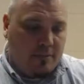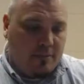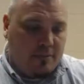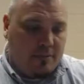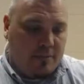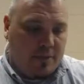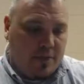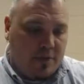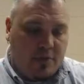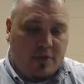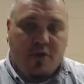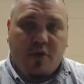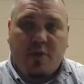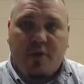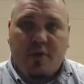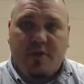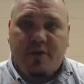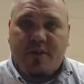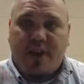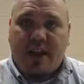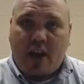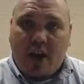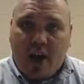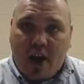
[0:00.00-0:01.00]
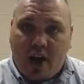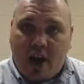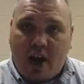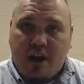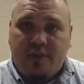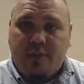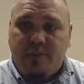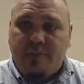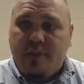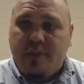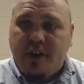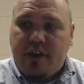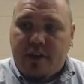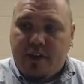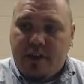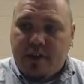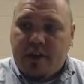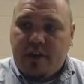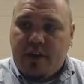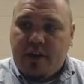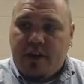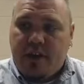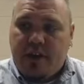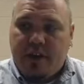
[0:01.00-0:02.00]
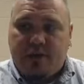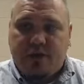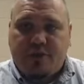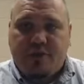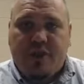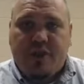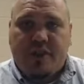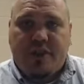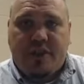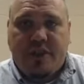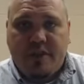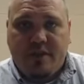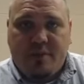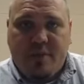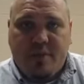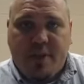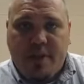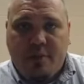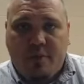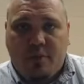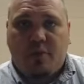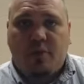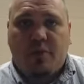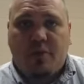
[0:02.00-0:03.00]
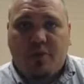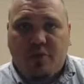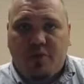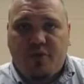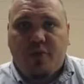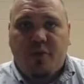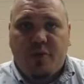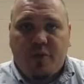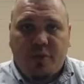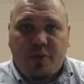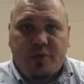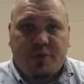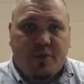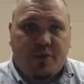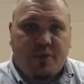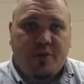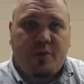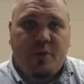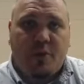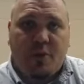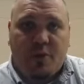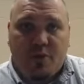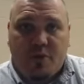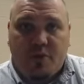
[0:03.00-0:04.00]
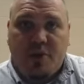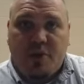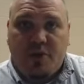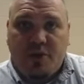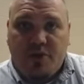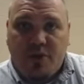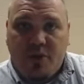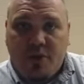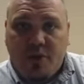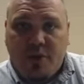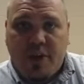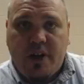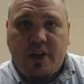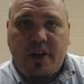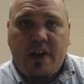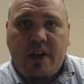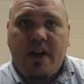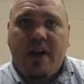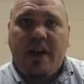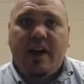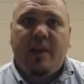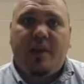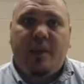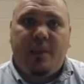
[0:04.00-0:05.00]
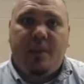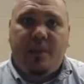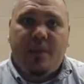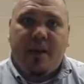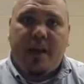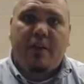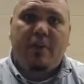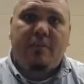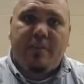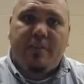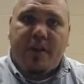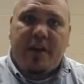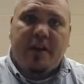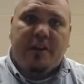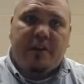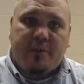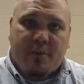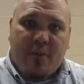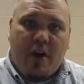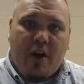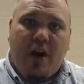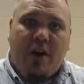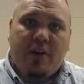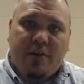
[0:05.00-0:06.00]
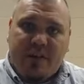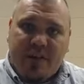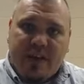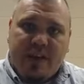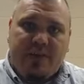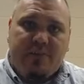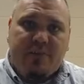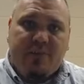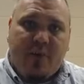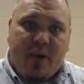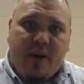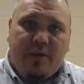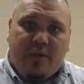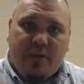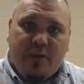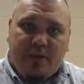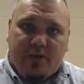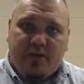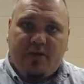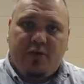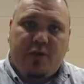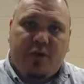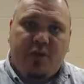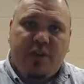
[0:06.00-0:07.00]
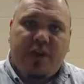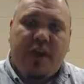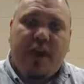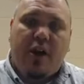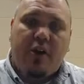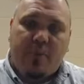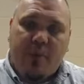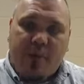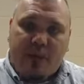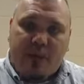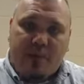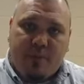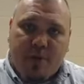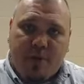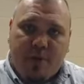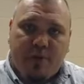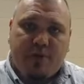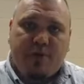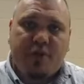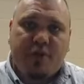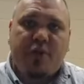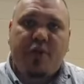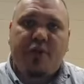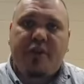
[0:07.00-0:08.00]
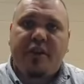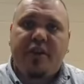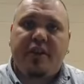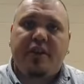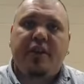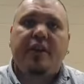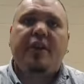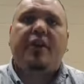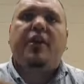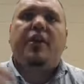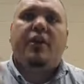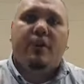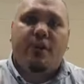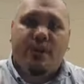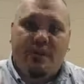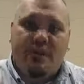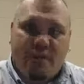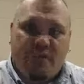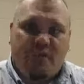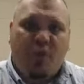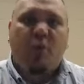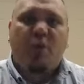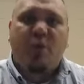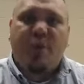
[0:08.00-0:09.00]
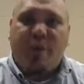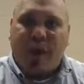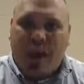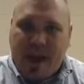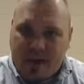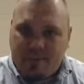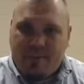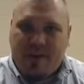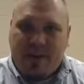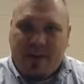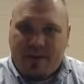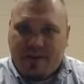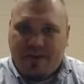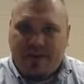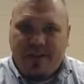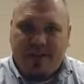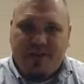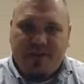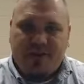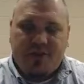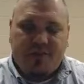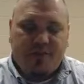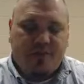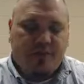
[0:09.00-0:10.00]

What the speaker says: the stewards that ought to be instructing the people and doing what they're supposed to be doing. These prophets doing that are being persecuted for that message.